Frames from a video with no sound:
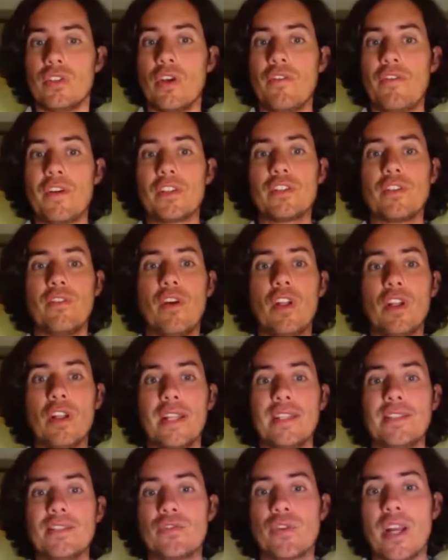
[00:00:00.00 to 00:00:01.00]
So first of
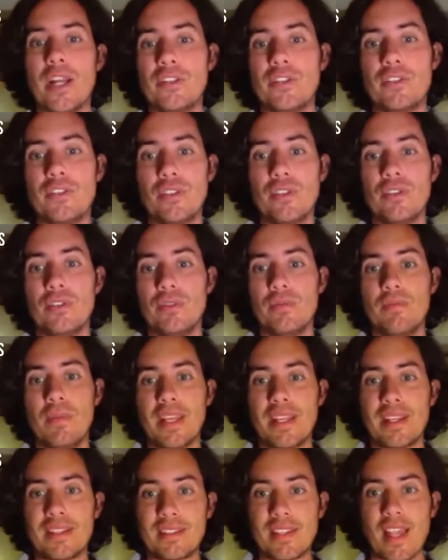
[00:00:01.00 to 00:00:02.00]
all, let's try to
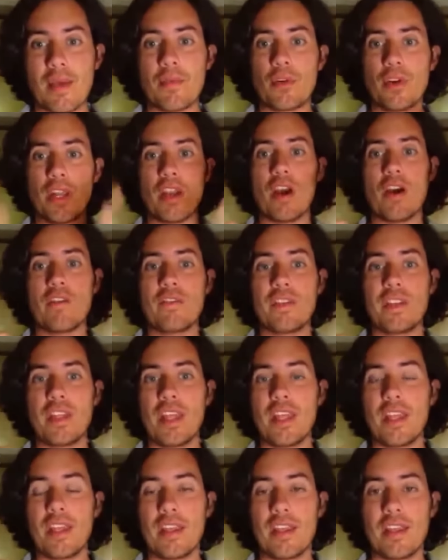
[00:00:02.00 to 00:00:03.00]
make a summary
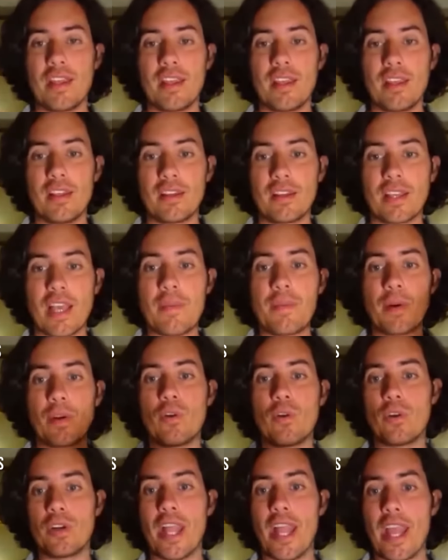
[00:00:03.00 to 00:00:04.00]
of the
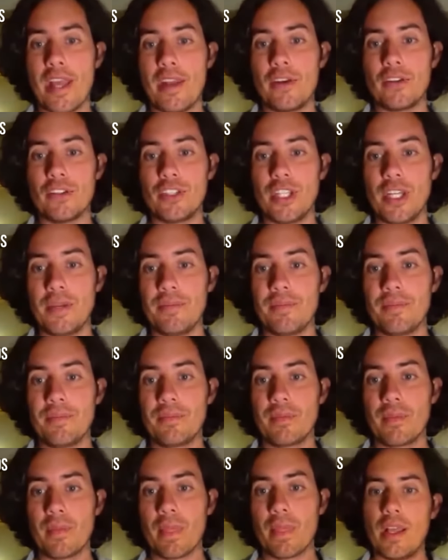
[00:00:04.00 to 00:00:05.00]
Capricorn energy.
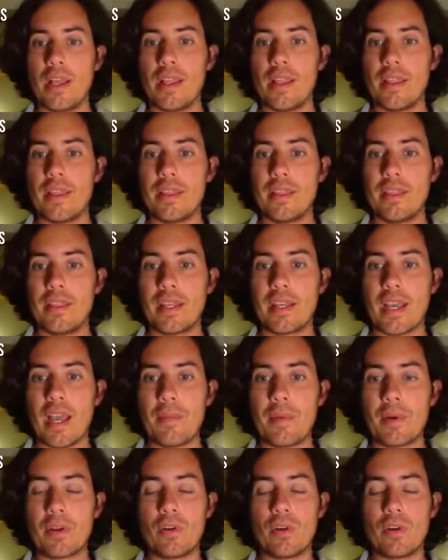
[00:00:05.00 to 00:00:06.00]
The
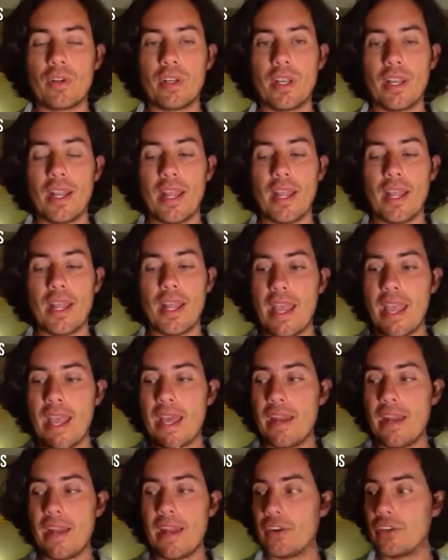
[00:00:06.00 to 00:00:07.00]
Capricorn
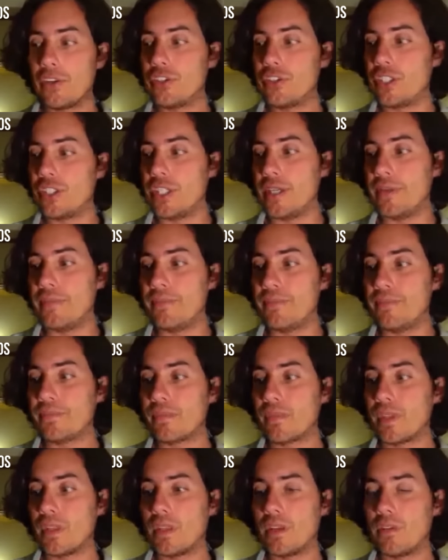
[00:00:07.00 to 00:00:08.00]
energy
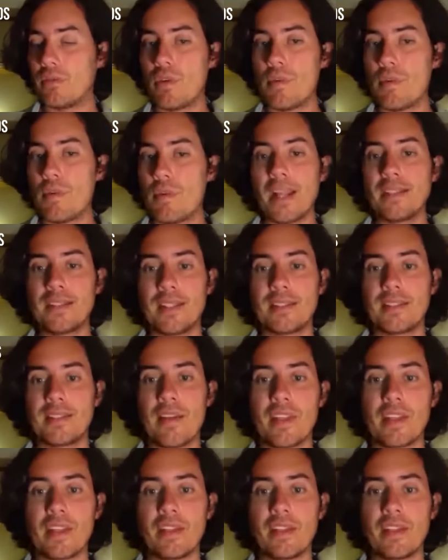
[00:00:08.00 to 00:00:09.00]
reminds us
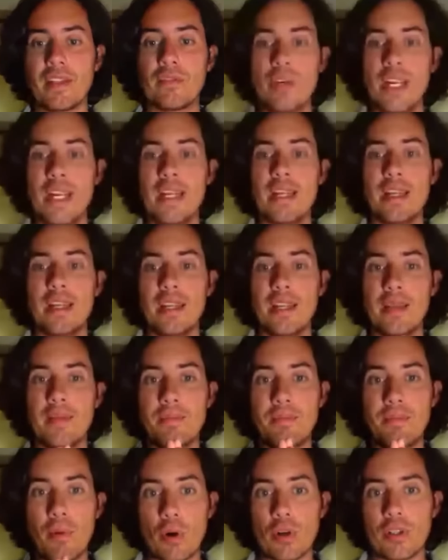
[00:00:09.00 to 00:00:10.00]
something really
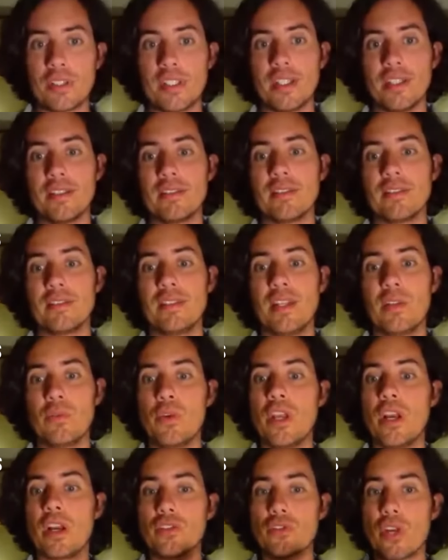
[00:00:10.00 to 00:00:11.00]
important
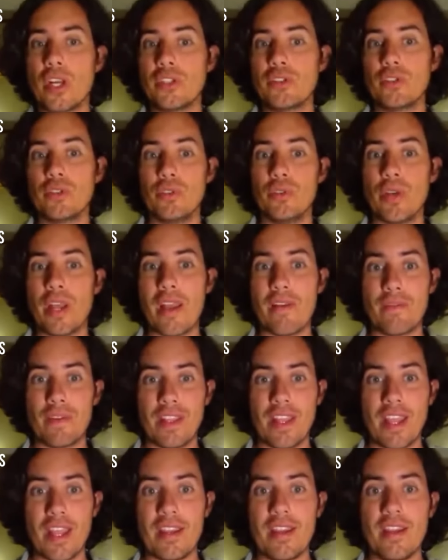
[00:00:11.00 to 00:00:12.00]
that we are trying to do
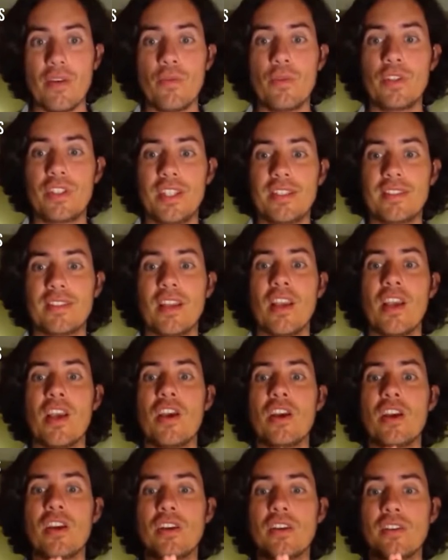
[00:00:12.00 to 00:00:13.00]
every day, which is
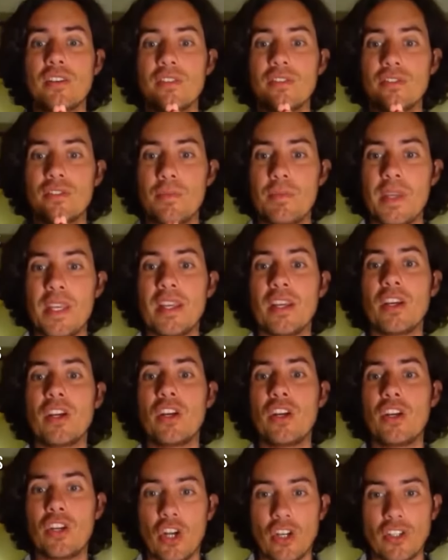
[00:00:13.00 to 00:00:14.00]
to
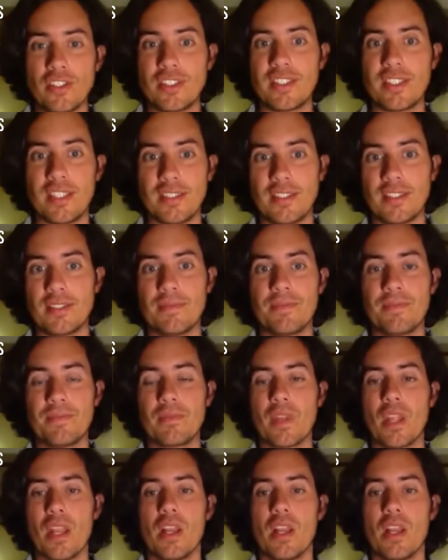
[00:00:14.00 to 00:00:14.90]
be constant